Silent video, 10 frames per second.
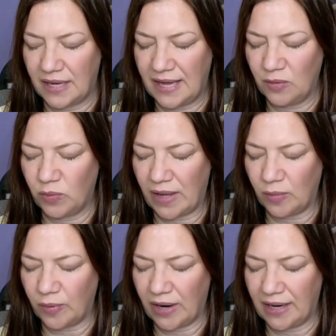a well
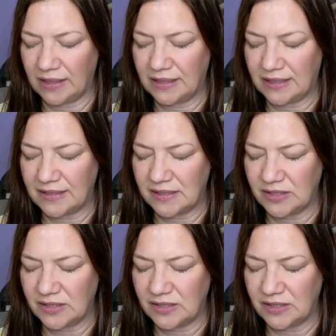practice